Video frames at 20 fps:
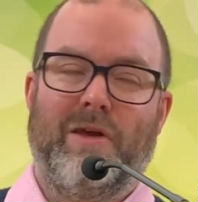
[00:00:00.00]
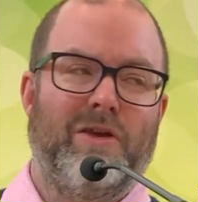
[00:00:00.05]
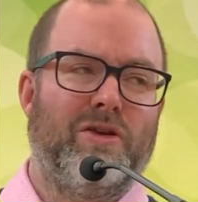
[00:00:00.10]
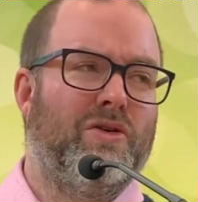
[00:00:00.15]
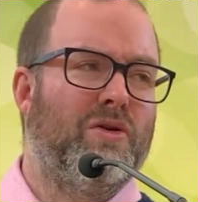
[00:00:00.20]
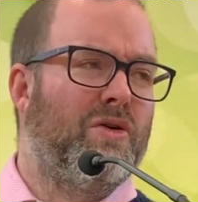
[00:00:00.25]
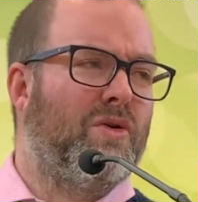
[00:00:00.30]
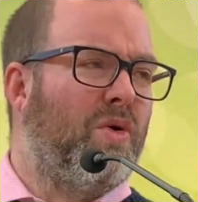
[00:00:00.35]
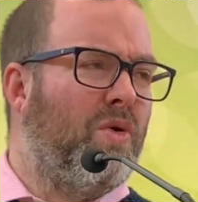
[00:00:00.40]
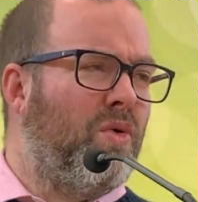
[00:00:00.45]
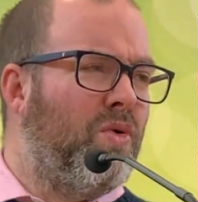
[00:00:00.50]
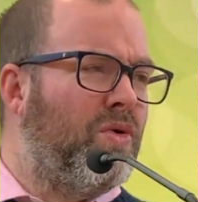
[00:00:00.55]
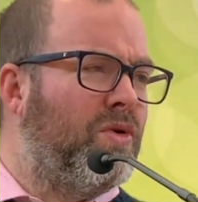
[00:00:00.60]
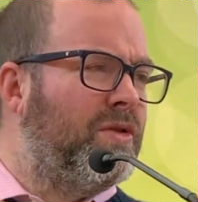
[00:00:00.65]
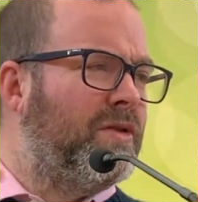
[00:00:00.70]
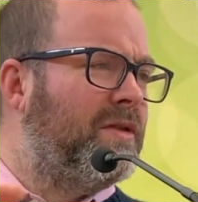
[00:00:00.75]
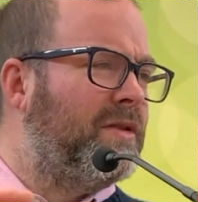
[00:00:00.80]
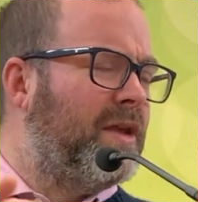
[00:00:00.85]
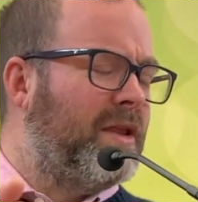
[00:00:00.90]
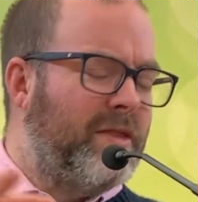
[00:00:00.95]
You're
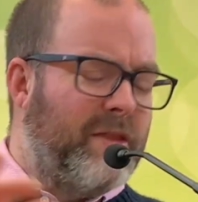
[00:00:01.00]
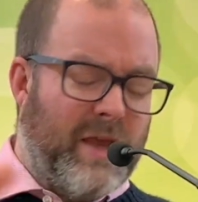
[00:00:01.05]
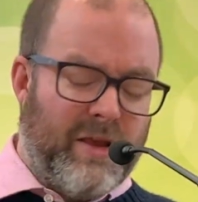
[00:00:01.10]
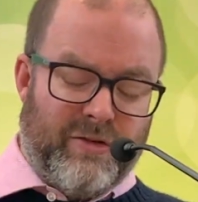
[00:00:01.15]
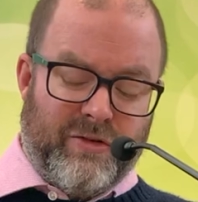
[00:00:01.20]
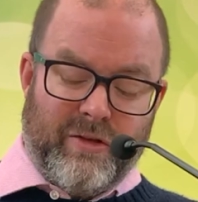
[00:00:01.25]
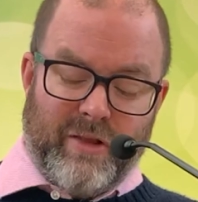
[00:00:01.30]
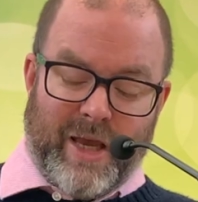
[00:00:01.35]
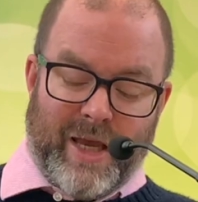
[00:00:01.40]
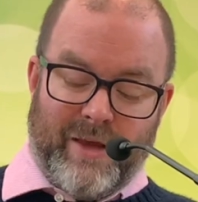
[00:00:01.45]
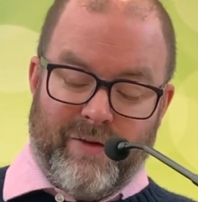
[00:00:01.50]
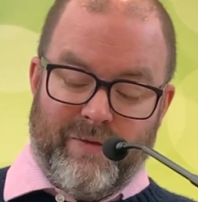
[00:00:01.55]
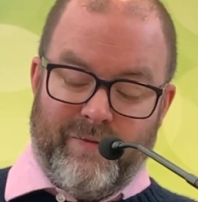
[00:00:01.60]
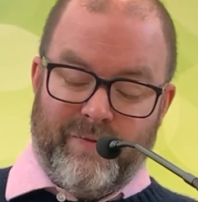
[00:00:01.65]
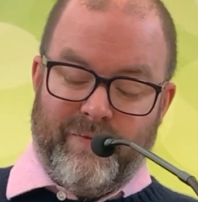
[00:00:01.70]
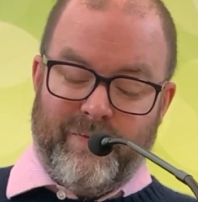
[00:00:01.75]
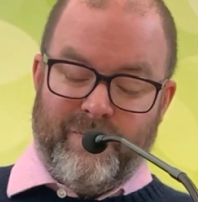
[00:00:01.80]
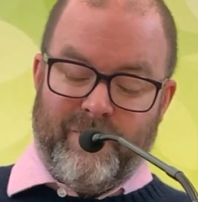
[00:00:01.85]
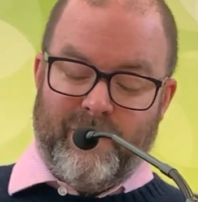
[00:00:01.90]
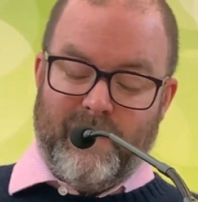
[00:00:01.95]
owned in this
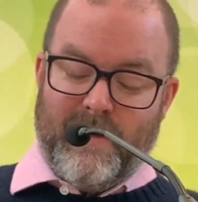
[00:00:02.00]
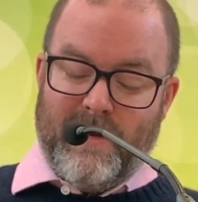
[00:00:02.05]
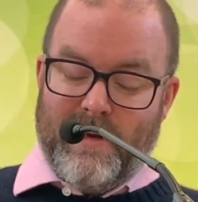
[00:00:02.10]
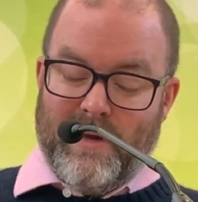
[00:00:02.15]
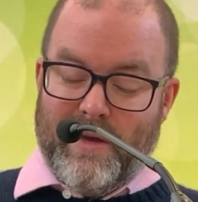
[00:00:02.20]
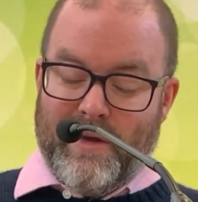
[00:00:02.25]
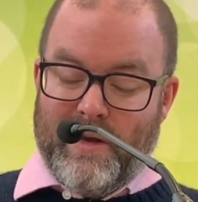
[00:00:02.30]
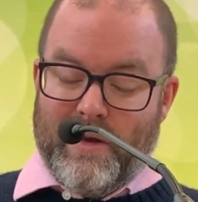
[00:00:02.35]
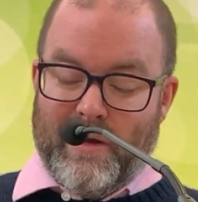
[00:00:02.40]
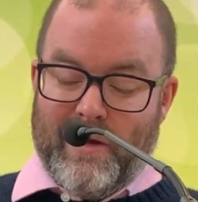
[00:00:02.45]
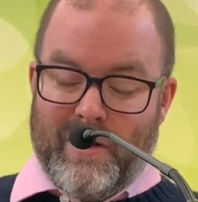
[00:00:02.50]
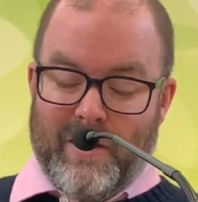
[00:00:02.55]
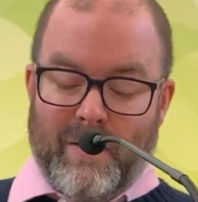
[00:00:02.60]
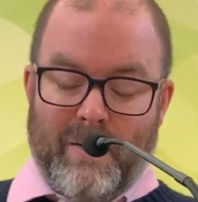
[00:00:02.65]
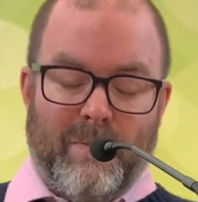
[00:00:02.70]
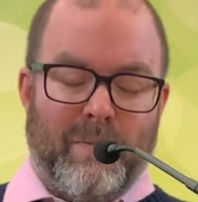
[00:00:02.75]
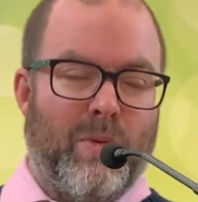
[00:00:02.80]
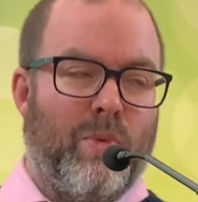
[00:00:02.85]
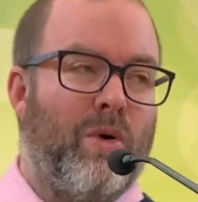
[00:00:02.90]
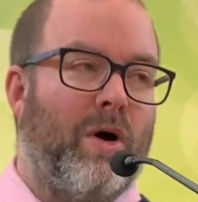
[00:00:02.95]
life.
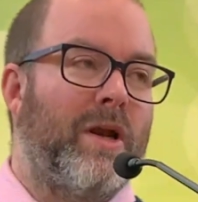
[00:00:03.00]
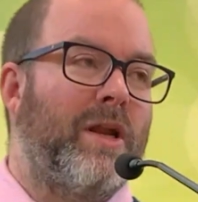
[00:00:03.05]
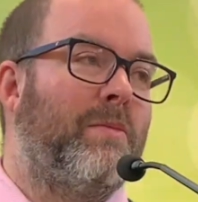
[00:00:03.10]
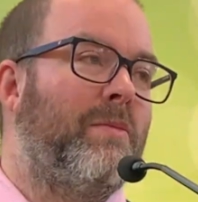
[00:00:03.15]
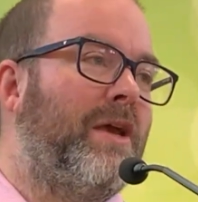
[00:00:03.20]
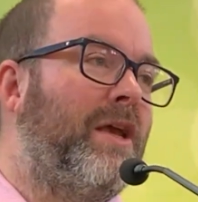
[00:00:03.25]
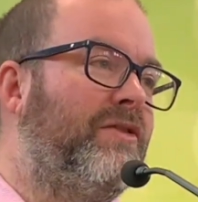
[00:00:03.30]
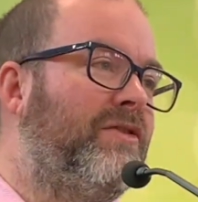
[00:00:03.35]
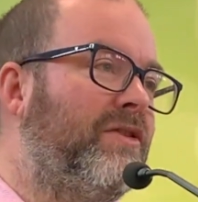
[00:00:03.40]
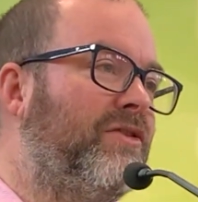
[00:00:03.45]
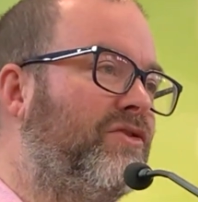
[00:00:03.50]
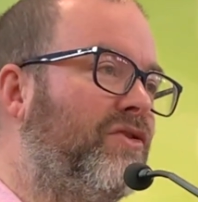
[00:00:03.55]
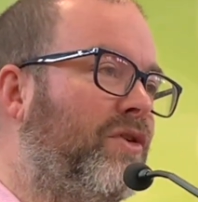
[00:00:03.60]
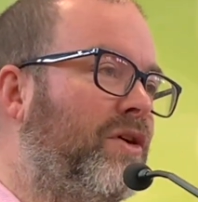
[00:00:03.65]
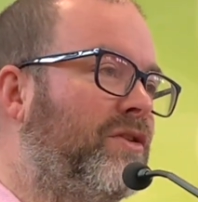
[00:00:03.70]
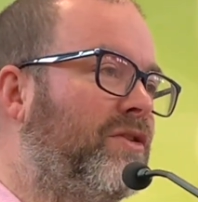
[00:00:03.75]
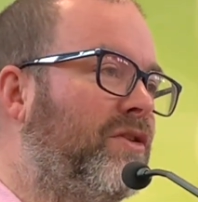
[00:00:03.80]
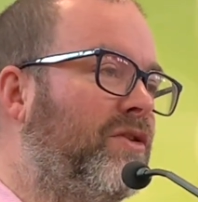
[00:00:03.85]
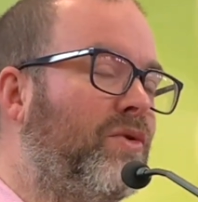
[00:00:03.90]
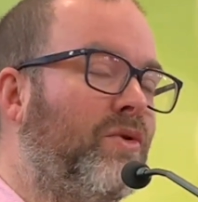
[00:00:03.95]
But what an amazing
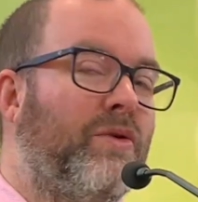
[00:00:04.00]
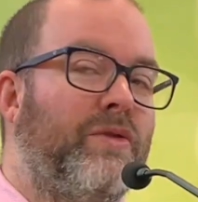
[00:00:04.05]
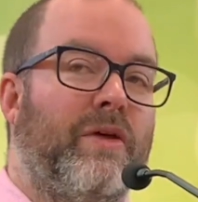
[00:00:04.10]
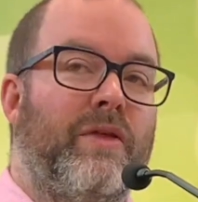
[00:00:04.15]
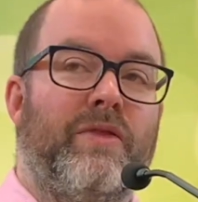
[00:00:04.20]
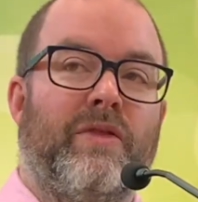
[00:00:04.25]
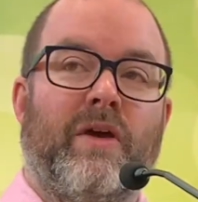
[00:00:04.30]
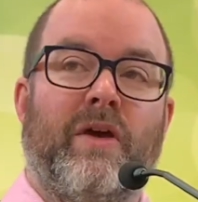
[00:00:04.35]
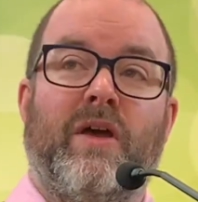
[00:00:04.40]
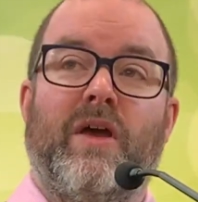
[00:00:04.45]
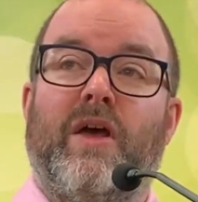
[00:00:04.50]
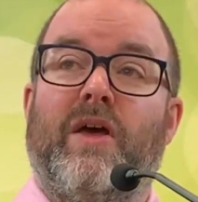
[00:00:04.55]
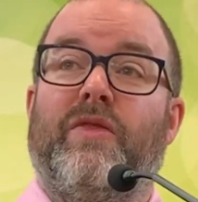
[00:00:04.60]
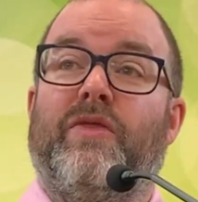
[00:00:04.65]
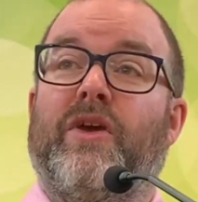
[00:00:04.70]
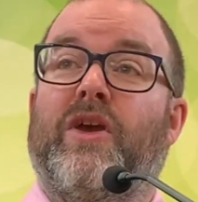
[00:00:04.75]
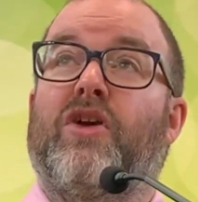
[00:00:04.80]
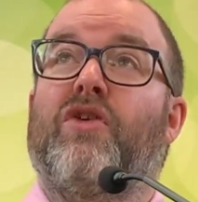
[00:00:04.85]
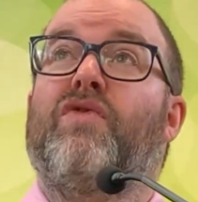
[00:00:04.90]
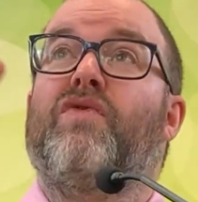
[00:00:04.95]
joy to know that
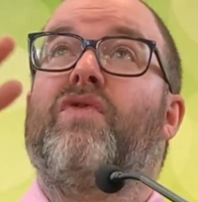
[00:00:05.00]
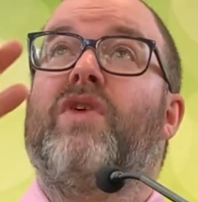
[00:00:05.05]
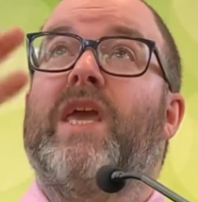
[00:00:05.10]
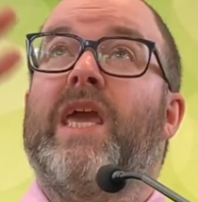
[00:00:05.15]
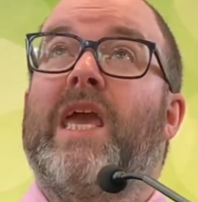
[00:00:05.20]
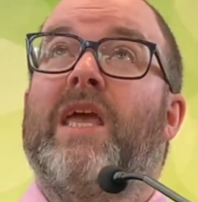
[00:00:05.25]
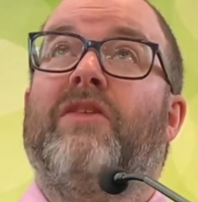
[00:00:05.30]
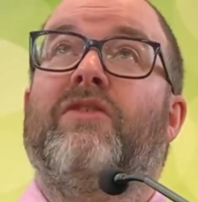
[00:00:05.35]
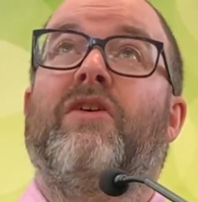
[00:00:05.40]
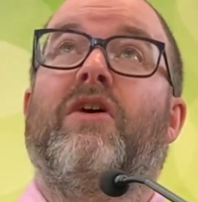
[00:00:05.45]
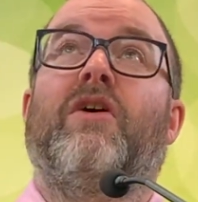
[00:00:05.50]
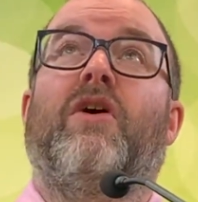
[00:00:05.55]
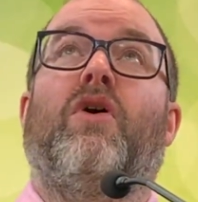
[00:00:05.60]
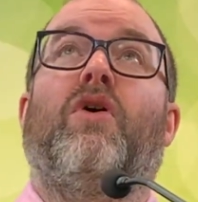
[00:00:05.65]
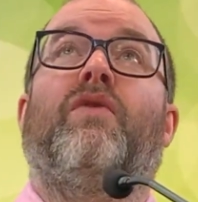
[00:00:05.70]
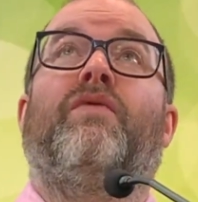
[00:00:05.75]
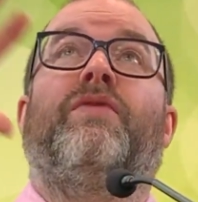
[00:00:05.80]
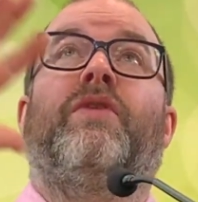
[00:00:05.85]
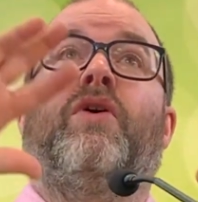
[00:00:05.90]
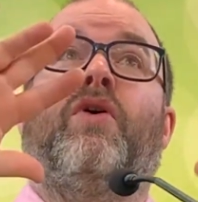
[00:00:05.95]
the creator
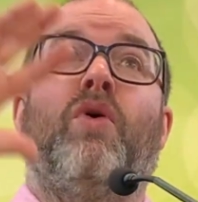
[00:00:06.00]
of the